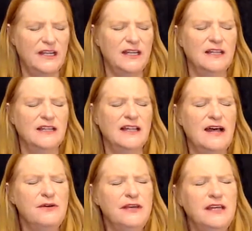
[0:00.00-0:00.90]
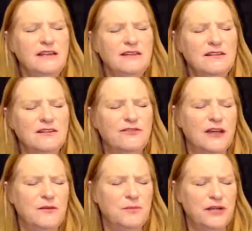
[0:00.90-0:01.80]
allowing this
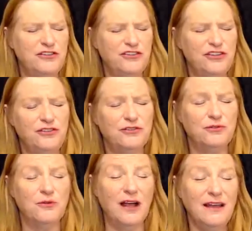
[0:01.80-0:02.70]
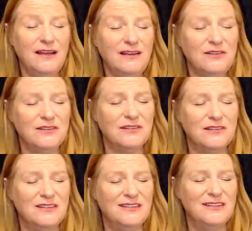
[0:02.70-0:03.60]
vibration to rise
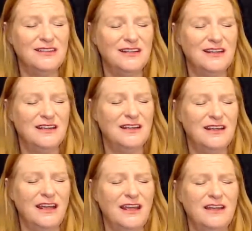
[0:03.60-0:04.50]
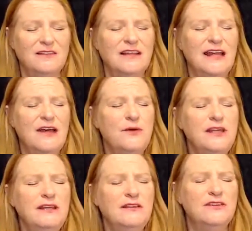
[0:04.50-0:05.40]
and
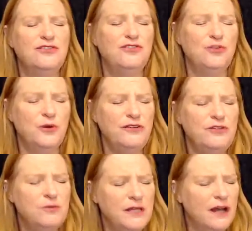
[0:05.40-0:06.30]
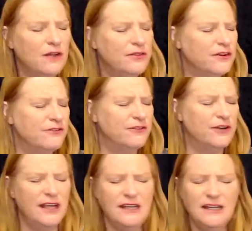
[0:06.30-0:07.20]
allowing this joy to be out there for
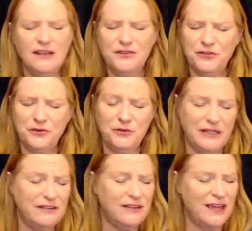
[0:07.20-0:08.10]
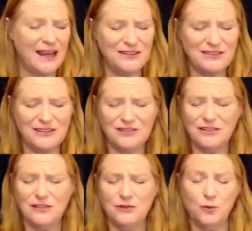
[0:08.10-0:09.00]
any others who need to access
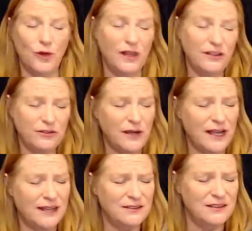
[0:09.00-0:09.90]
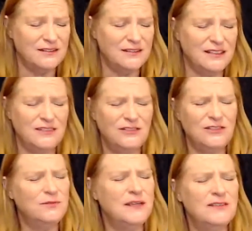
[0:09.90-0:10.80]
it, want to access it. It
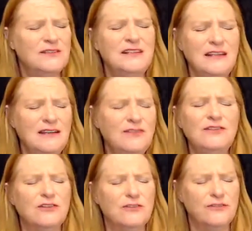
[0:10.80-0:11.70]
just makes it easier for